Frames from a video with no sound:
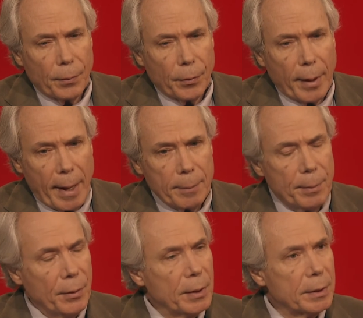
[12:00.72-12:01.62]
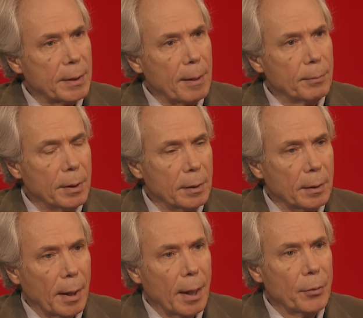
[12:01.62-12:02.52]
there had been this same
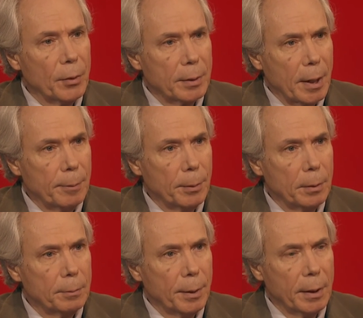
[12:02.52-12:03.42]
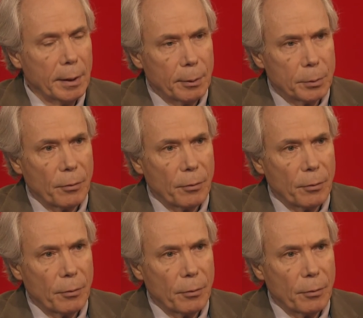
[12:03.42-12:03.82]
deal on the table, meaning it was